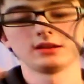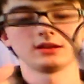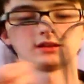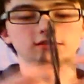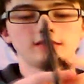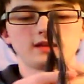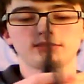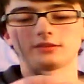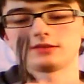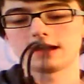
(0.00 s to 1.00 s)

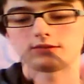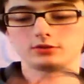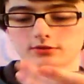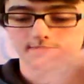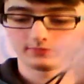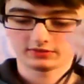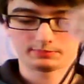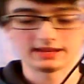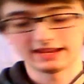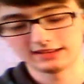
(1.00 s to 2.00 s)
So now you're
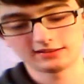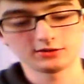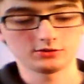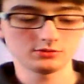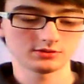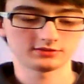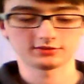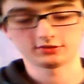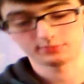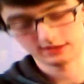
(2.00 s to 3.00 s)
splitting two. So
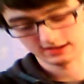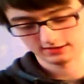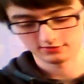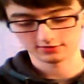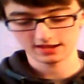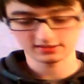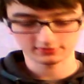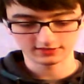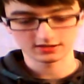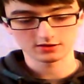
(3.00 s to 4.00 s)
you're splitting your
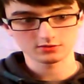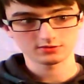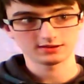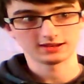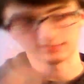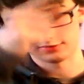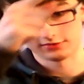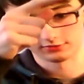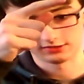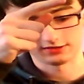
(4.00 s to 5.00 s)
S-video into your
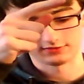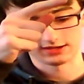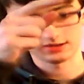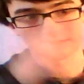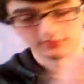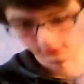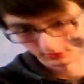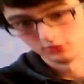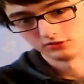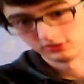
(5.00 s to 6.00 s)
TV. This
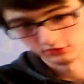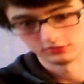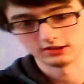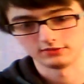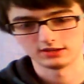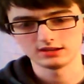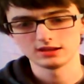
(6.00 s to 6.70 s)
goes into your TV.